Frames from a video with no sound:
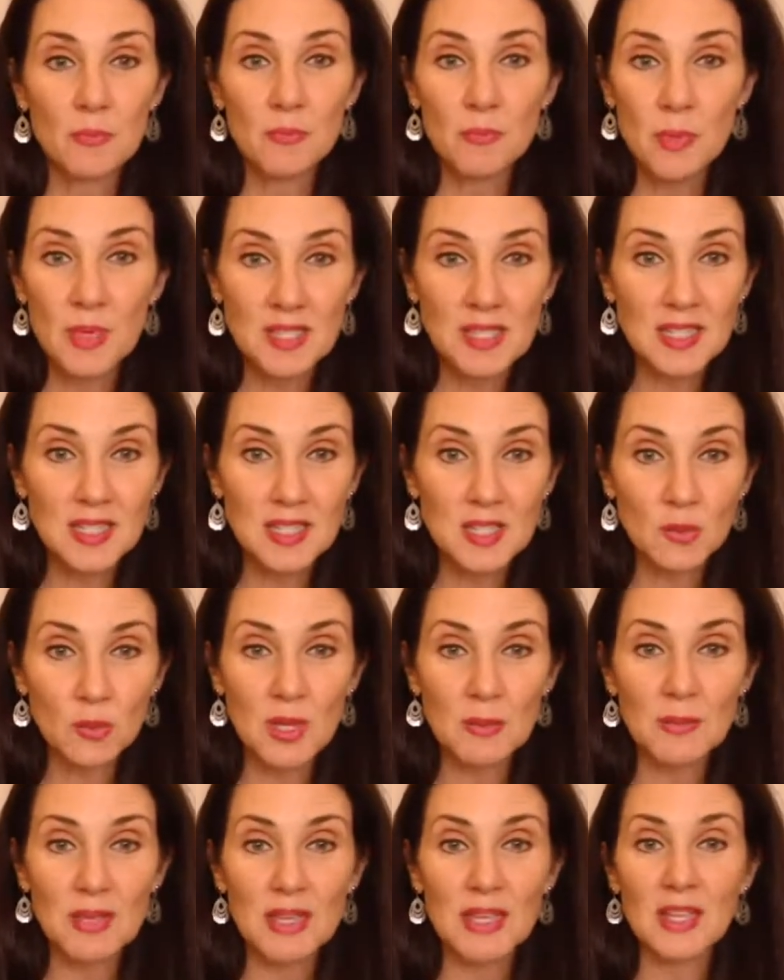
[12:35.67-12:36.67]
business
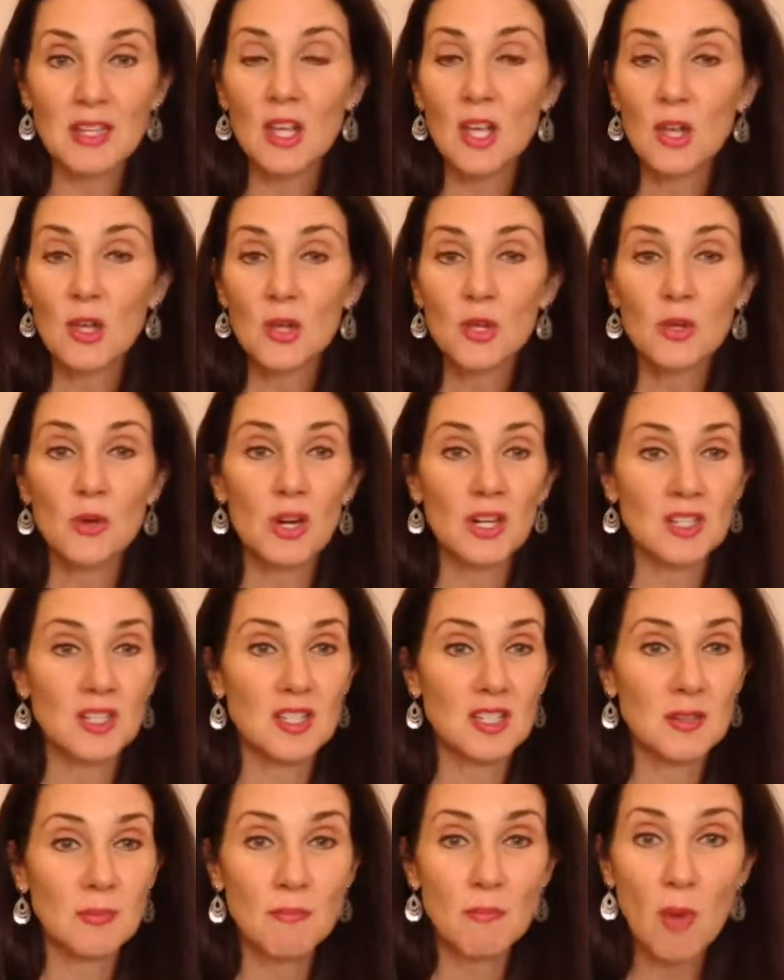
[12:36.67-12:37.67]
women, who are
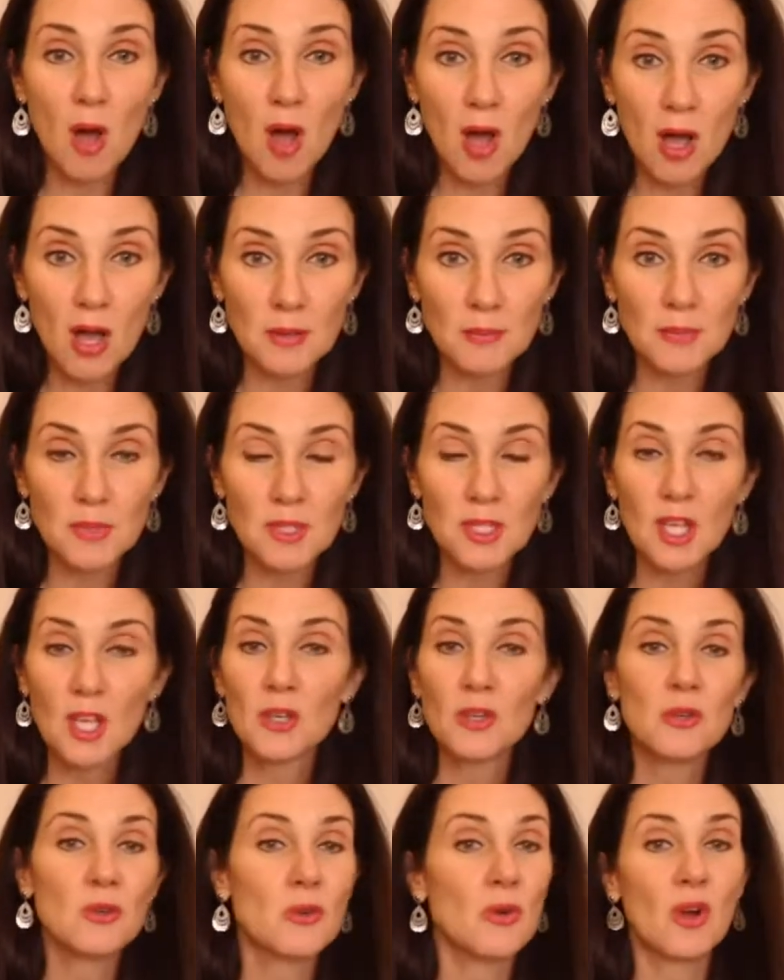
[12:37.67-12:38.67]
moms,
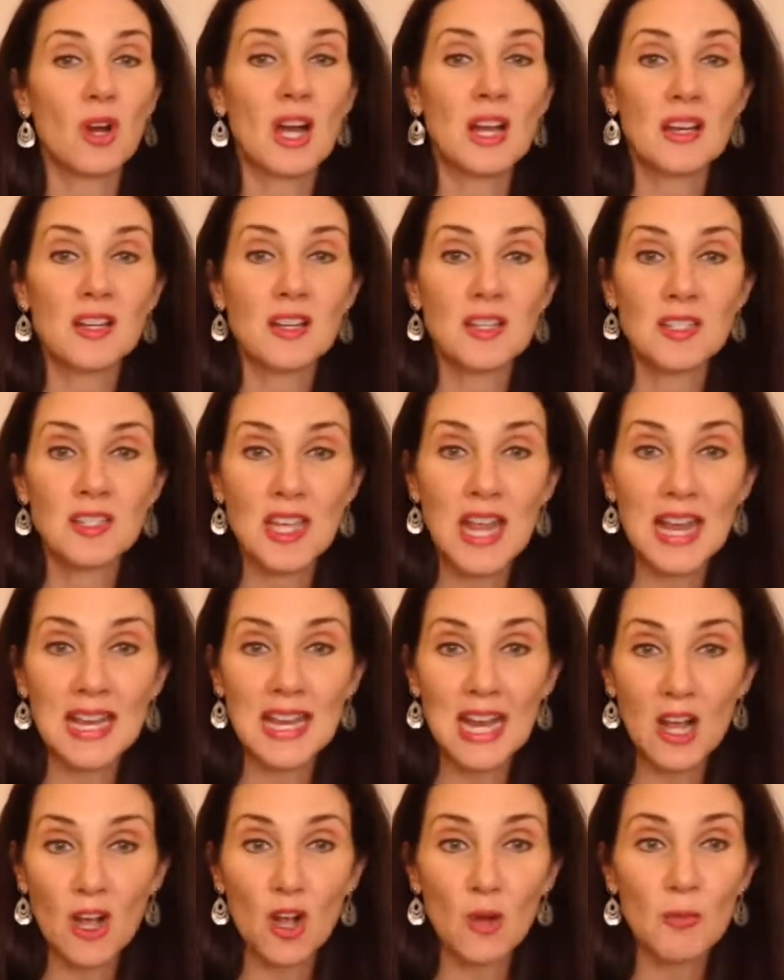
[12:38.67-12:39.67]
who are staying
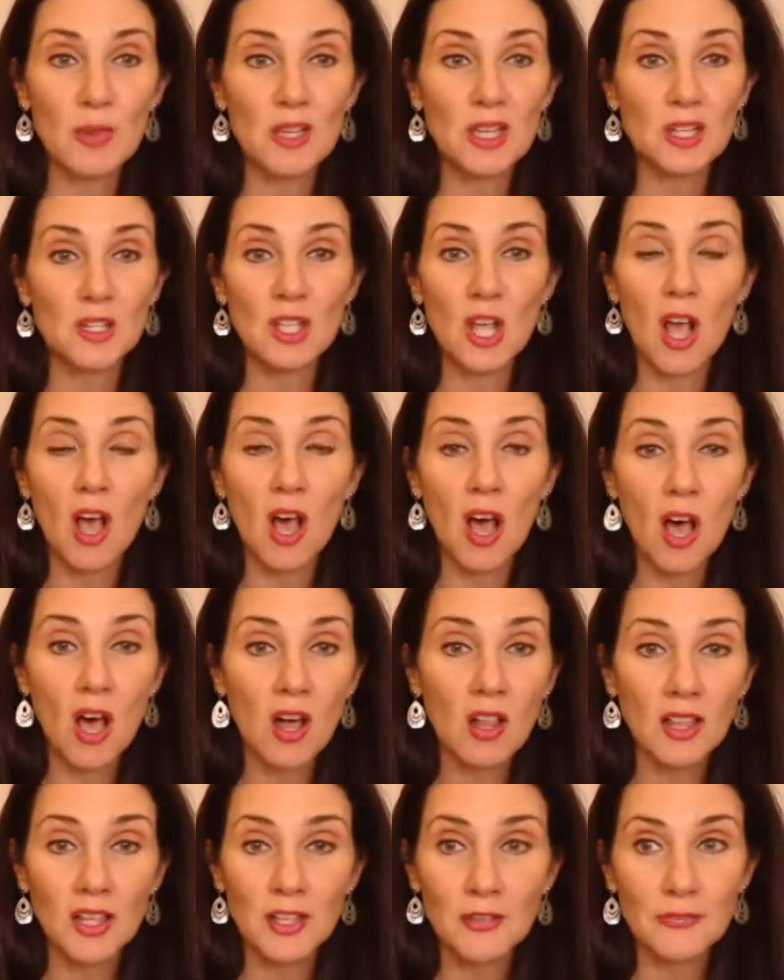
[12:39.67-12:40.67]
at home, because
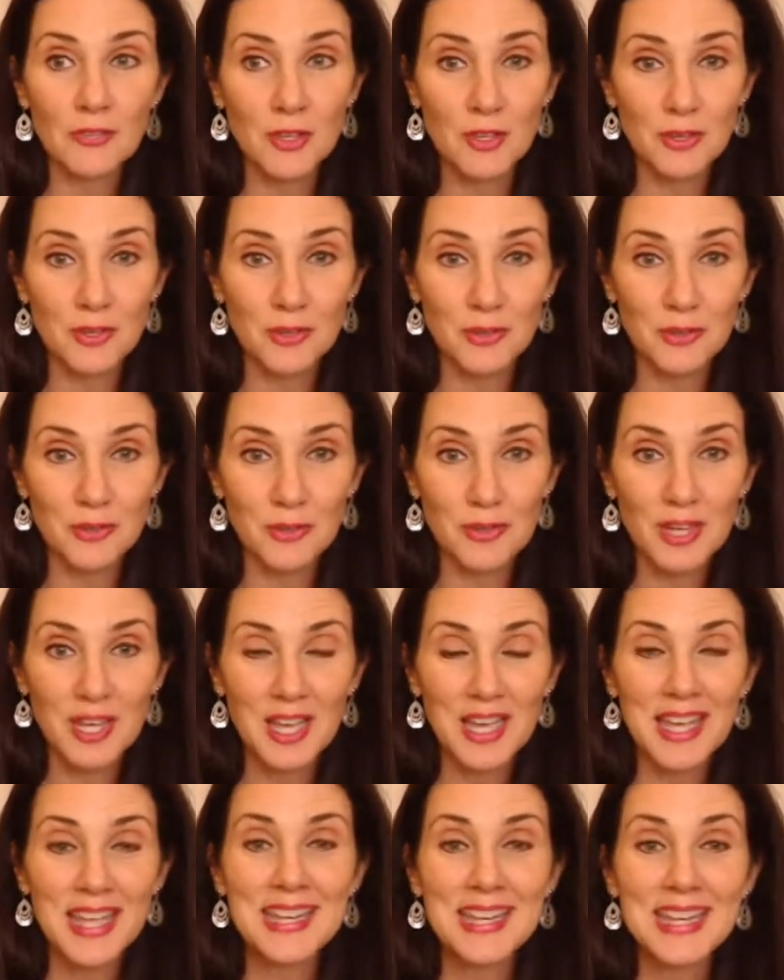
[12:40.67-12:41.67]
all of you
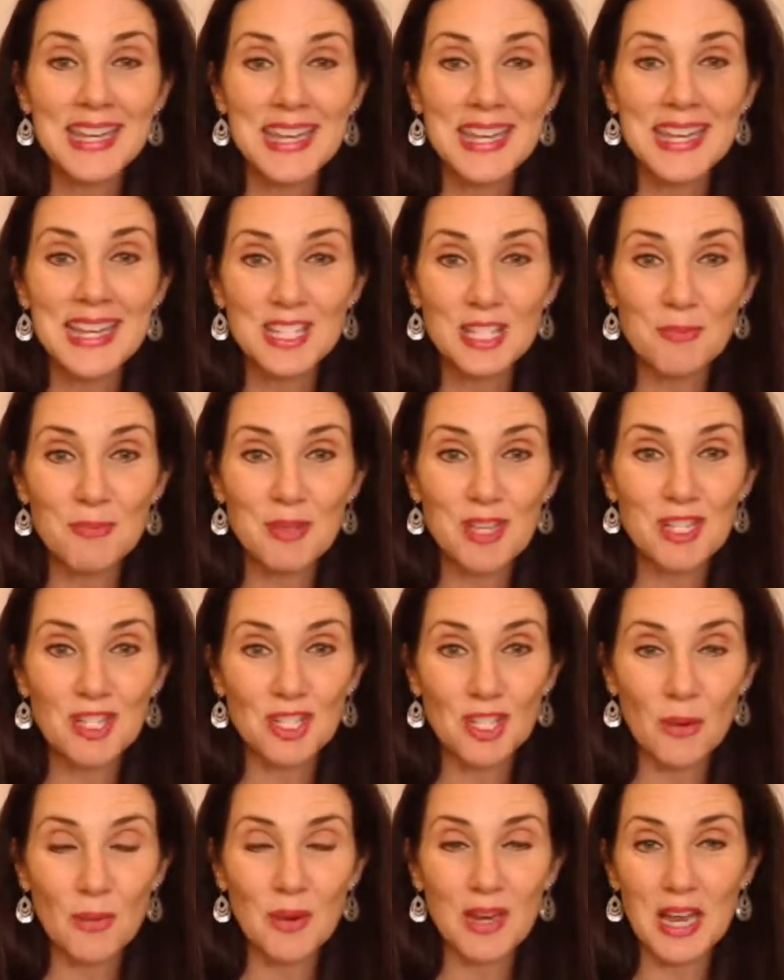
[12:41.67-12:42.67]
need to be
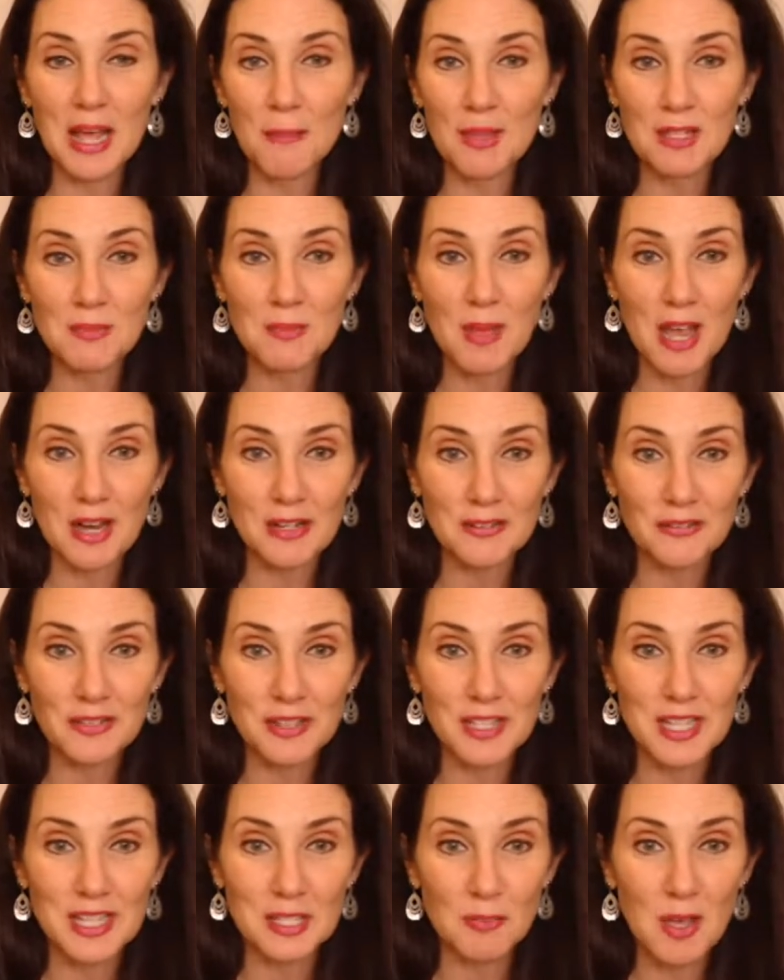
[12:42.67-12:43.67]
showing up as
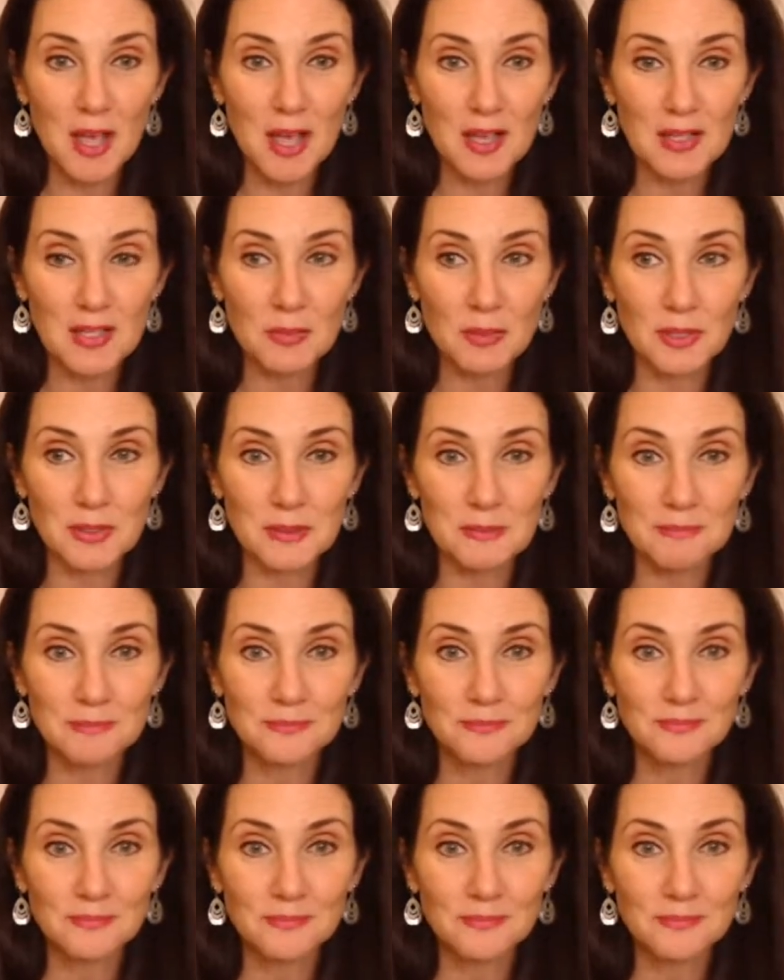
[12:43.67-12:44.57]
powerfully as possible.